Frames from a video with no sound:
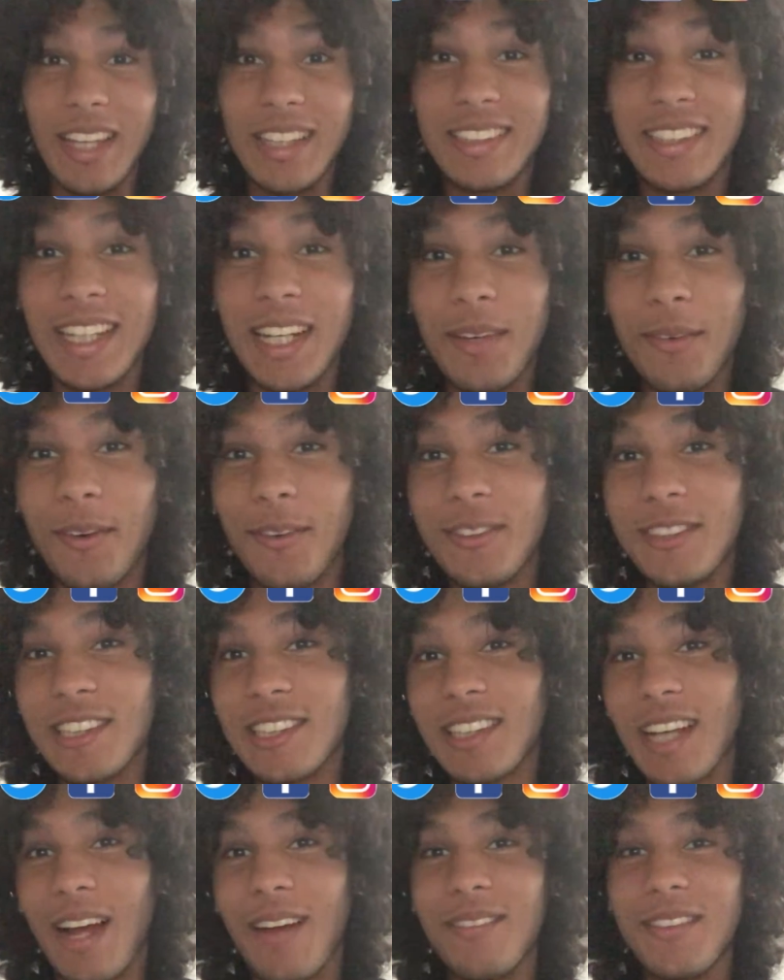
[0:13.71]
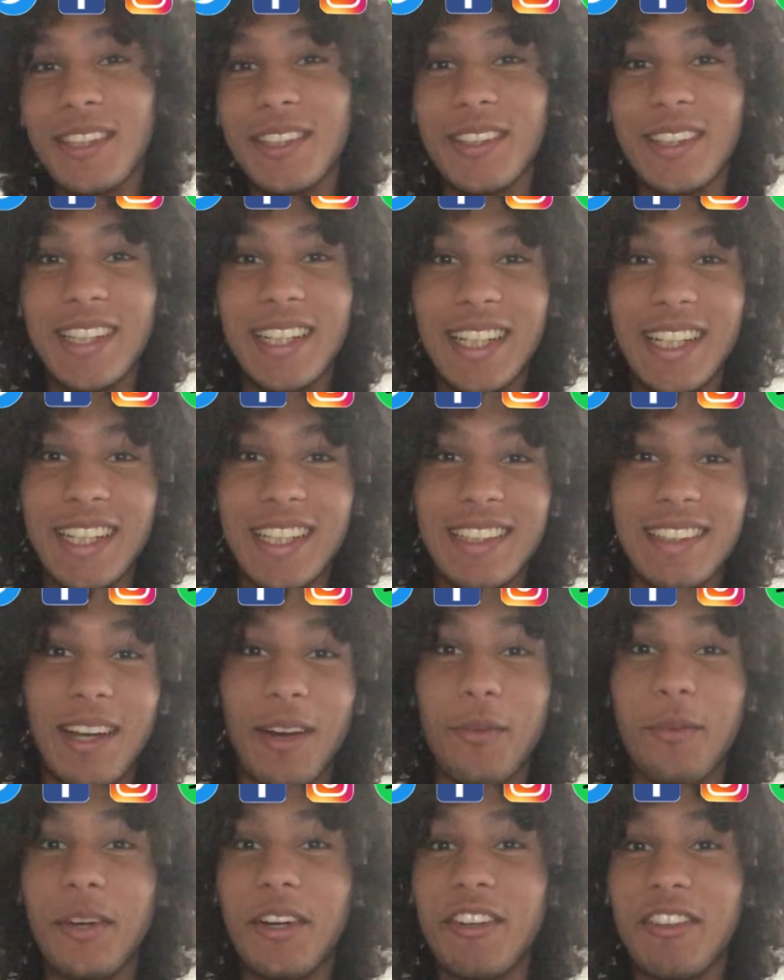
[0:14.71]
Today what we just gonna be doing is a
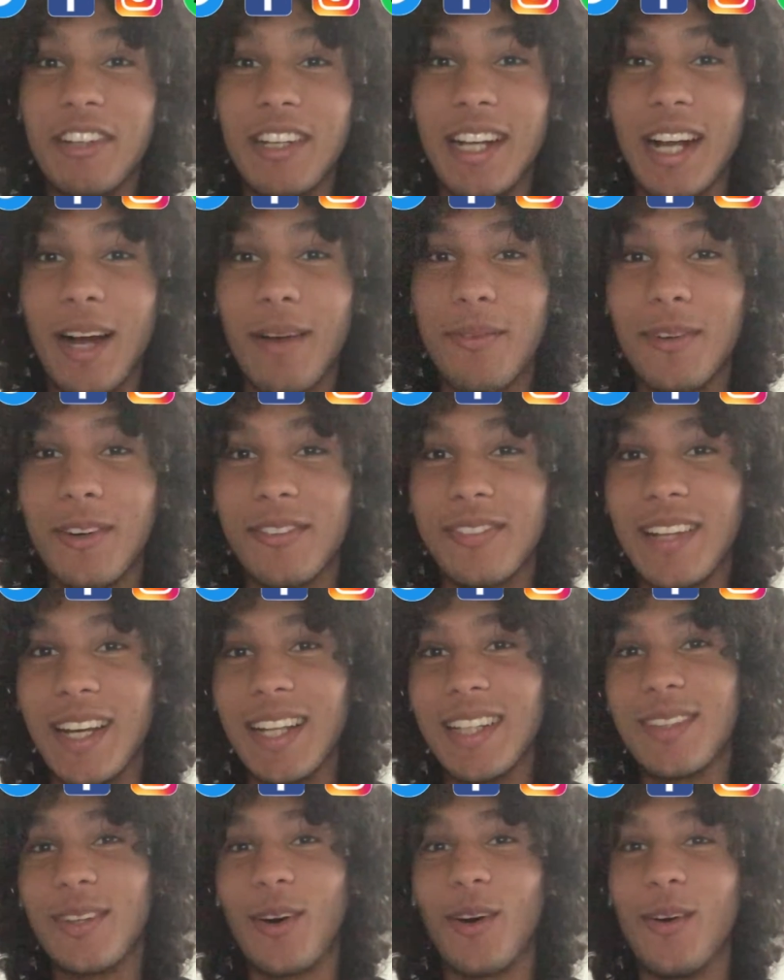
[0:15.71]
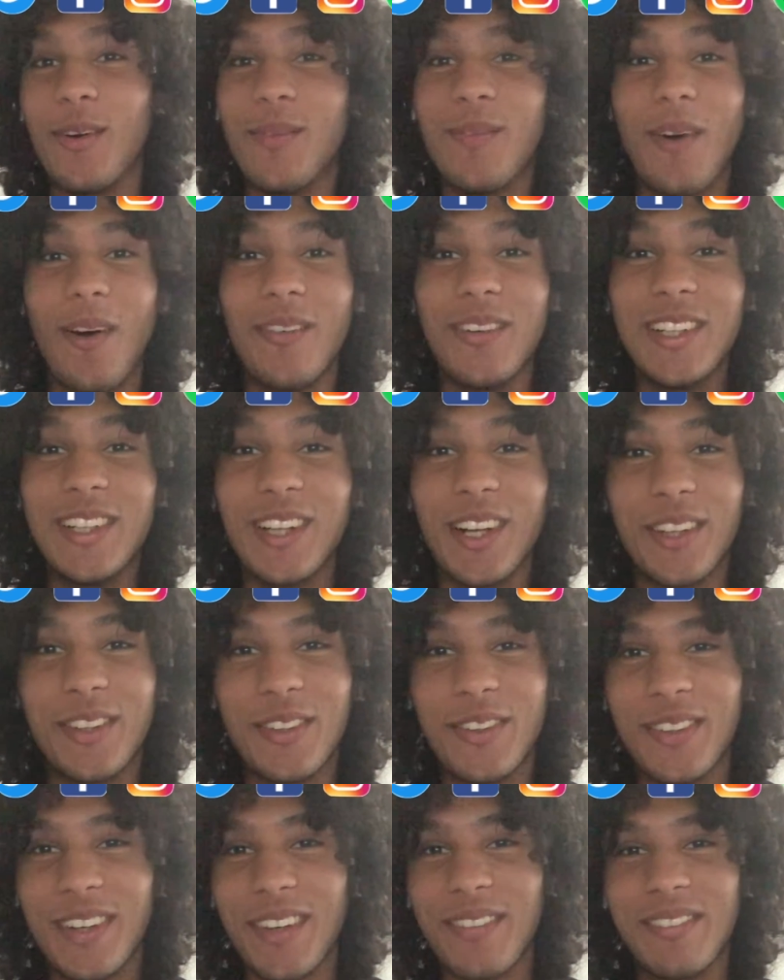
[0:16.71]
quick recap of that, or probably not
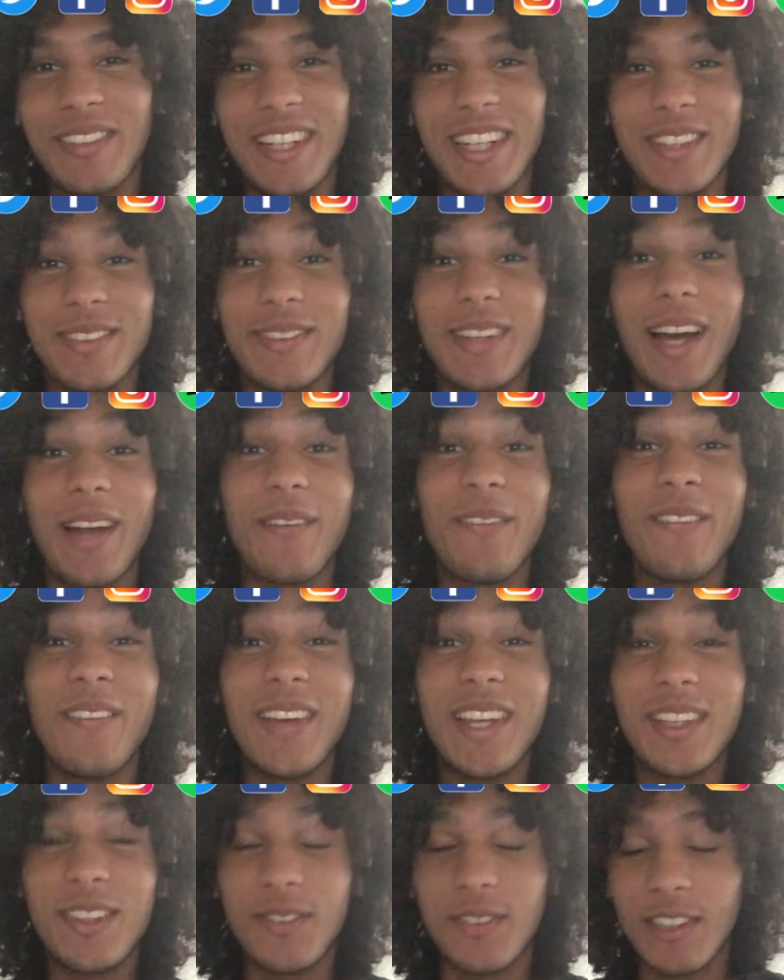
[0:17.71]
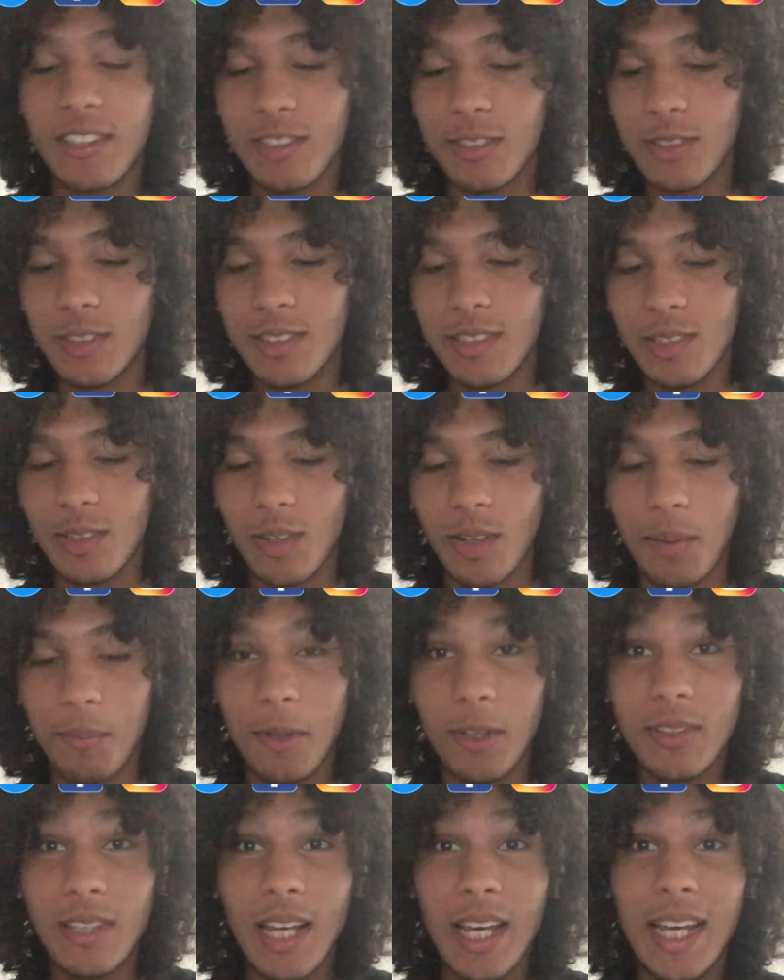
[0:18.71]
too quick because we had way too much goals to talk
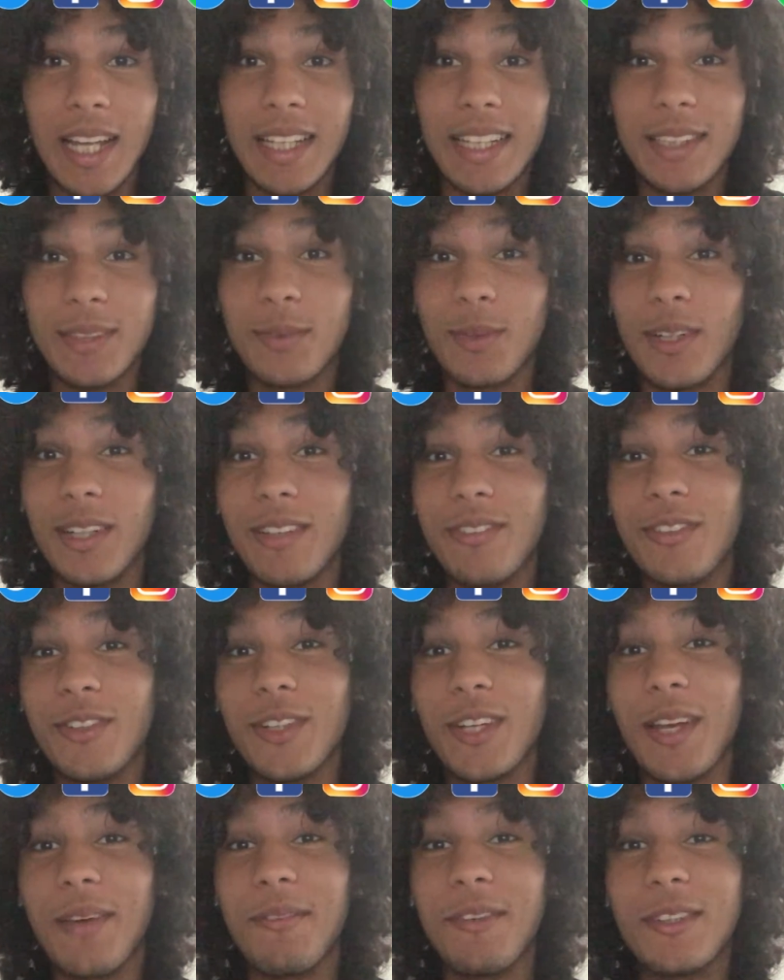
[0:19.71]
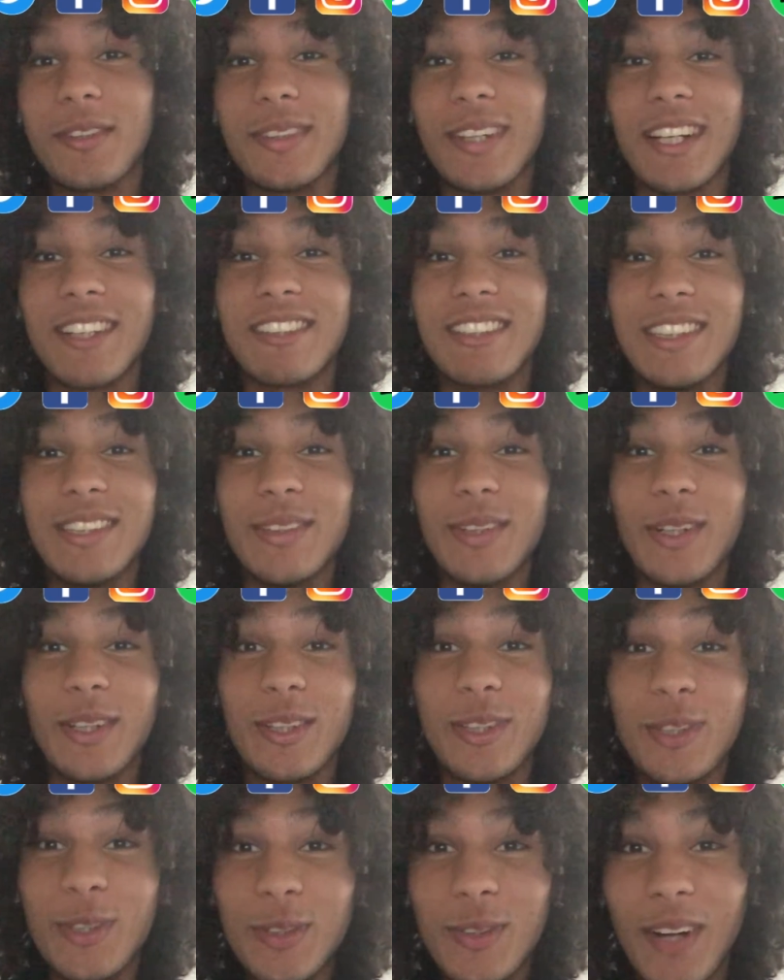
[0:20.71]
about. This one of the few game weeks we actually saw
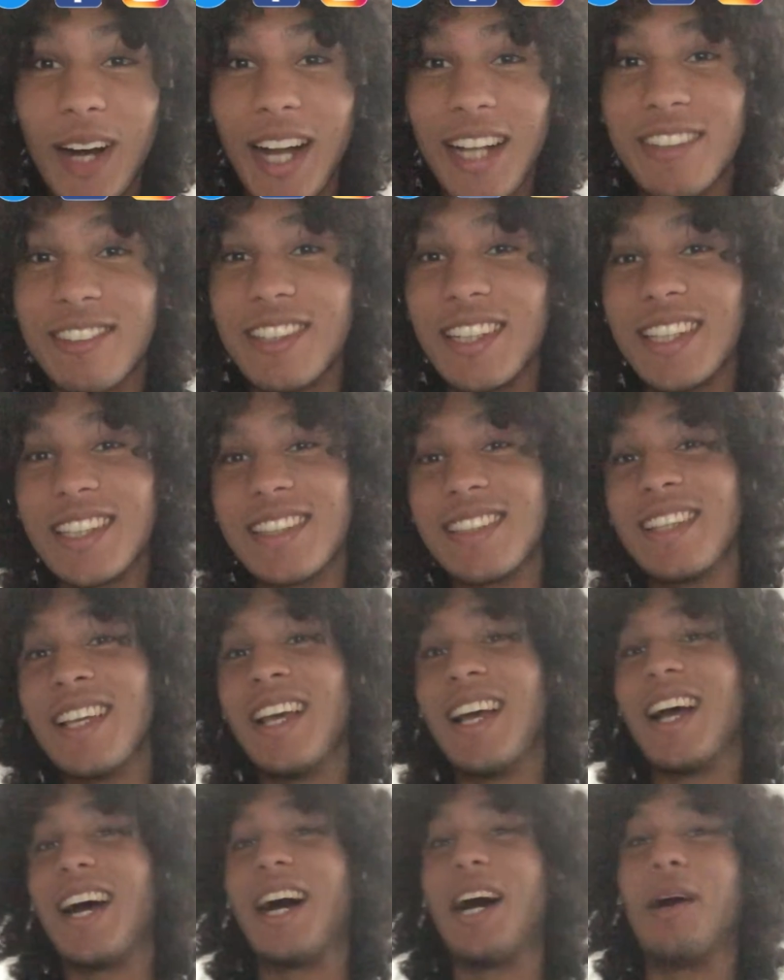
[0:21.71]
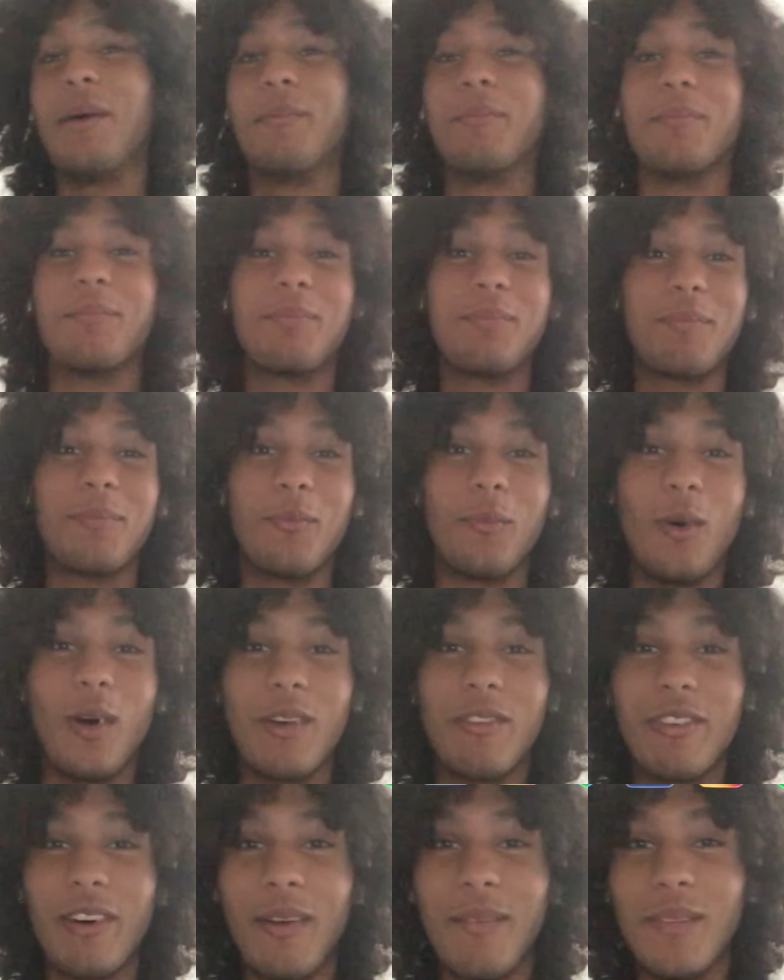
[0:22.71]
2 hat-tricks,
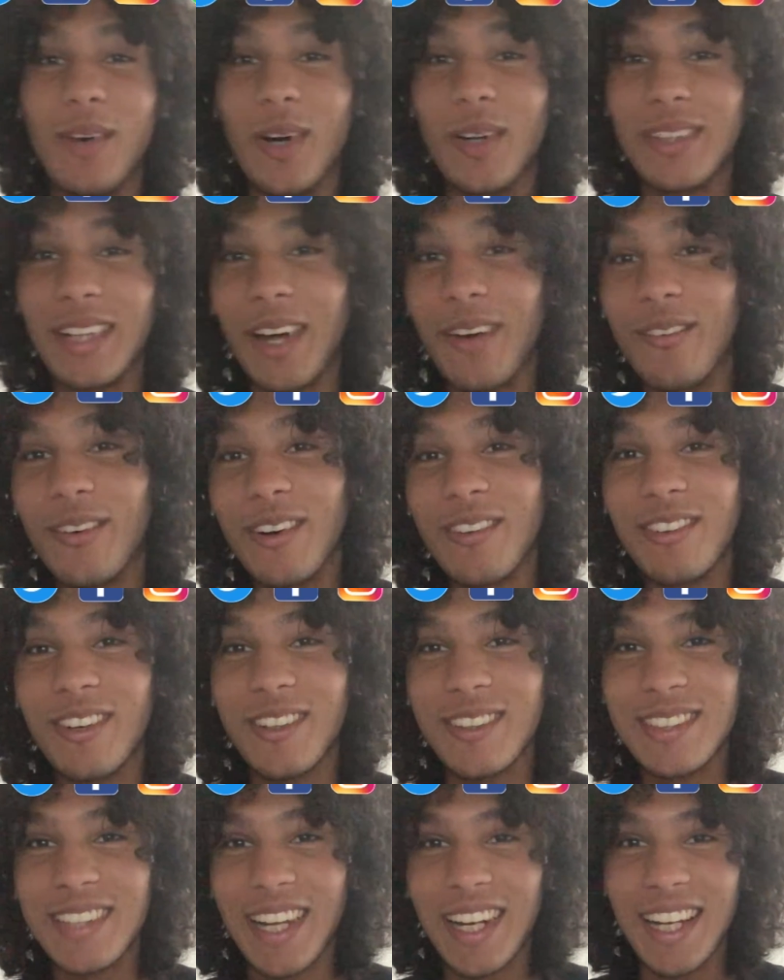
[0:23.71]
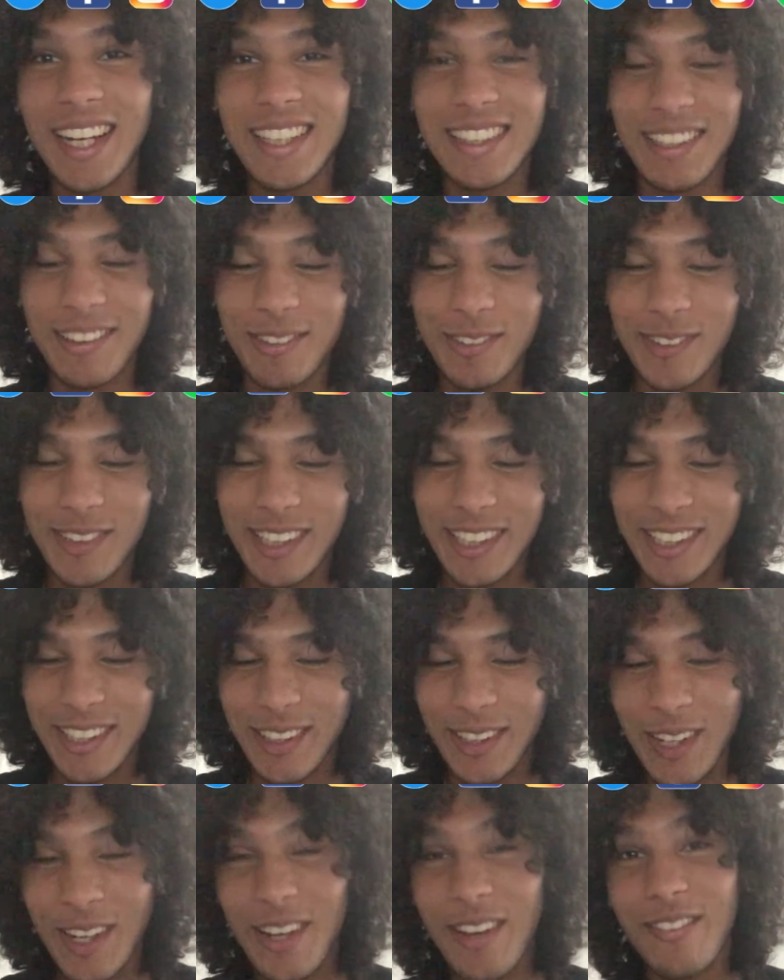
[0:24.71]
one from Mount and one from Salah, as everybody know.